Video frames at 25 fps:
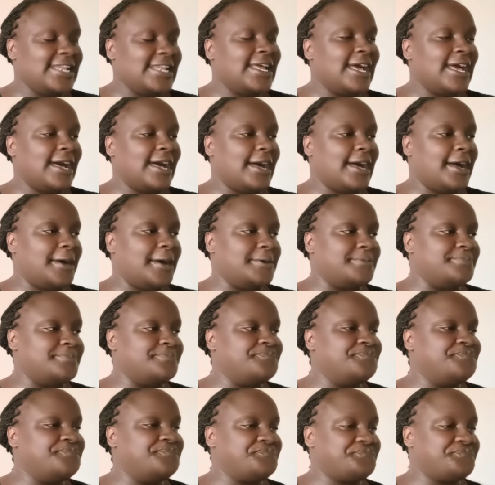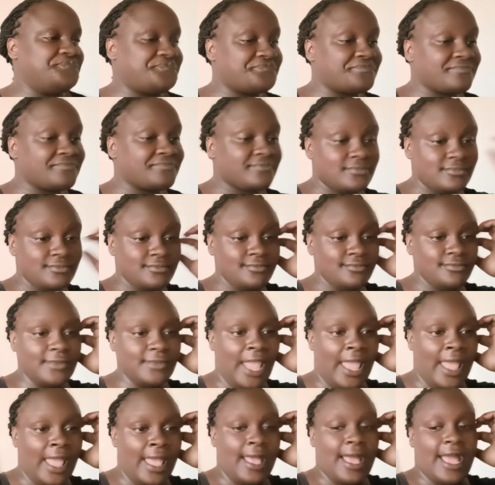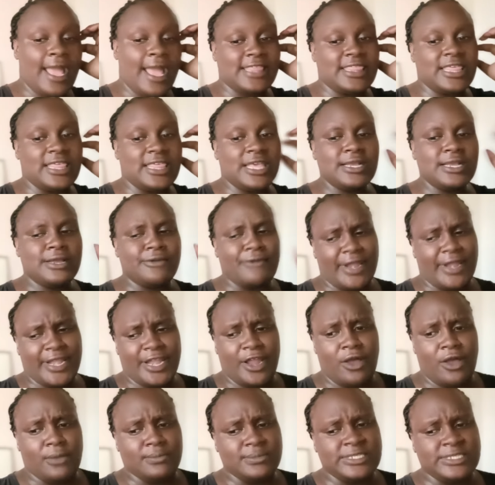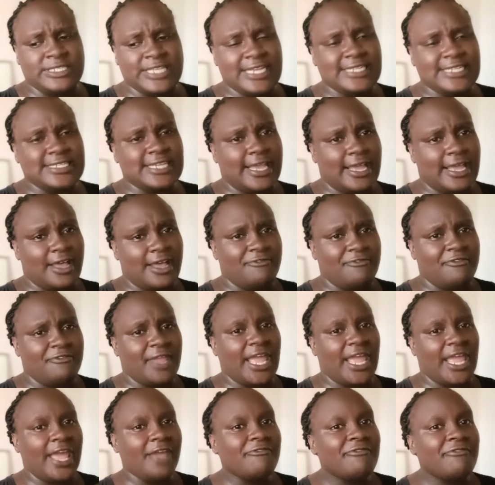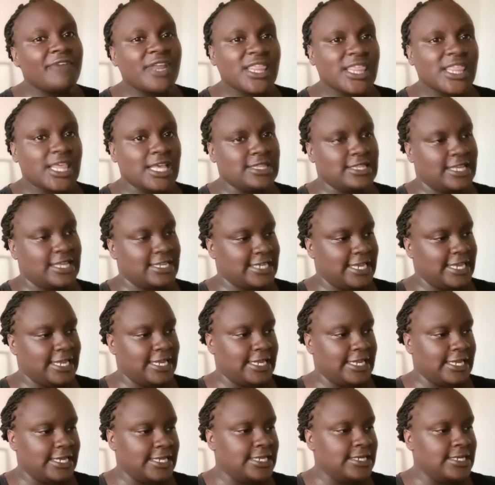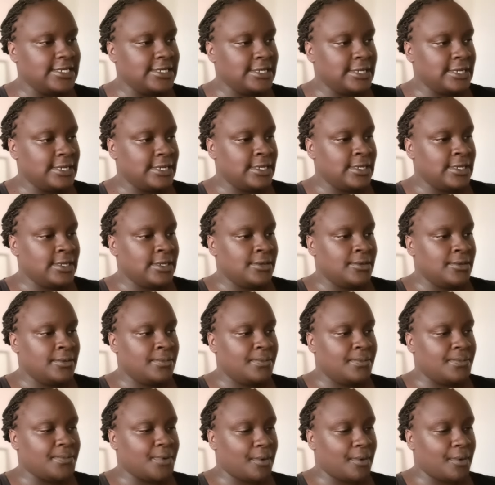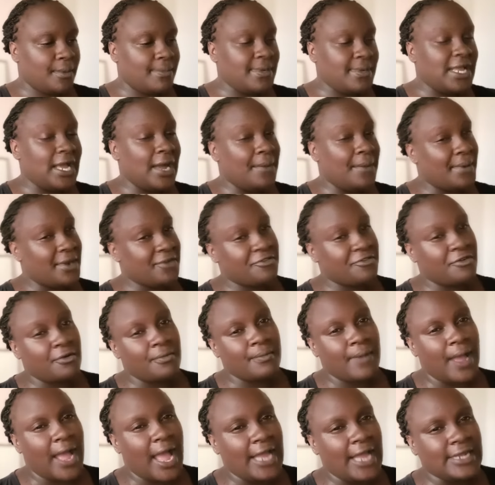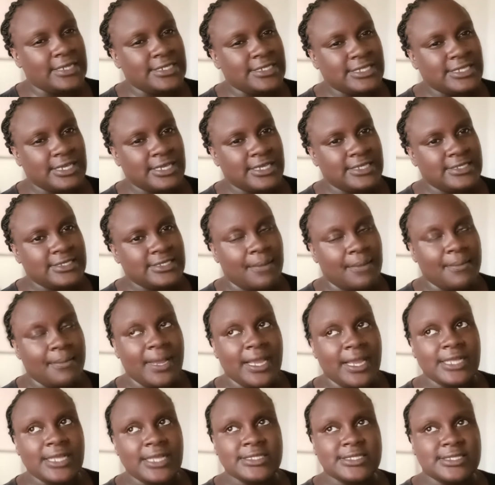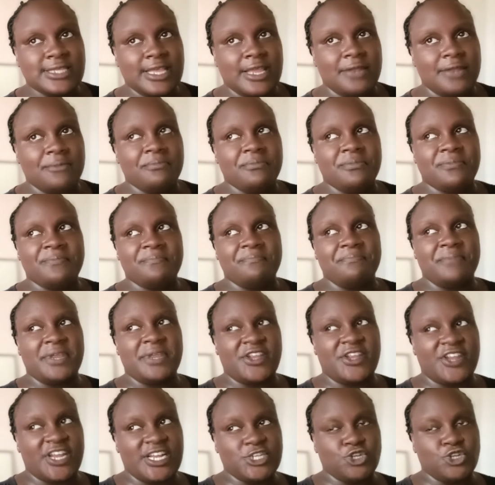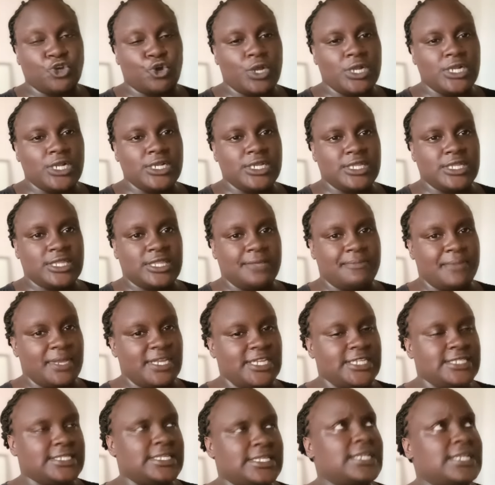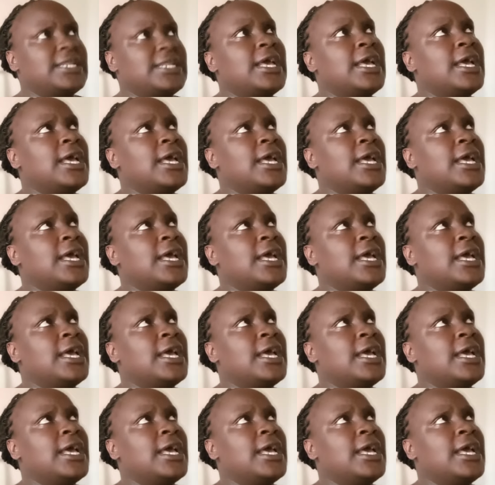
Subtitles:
I think right now I'm set. I have everything that I need, probably apart from antihistamines and Piriton, the medicine.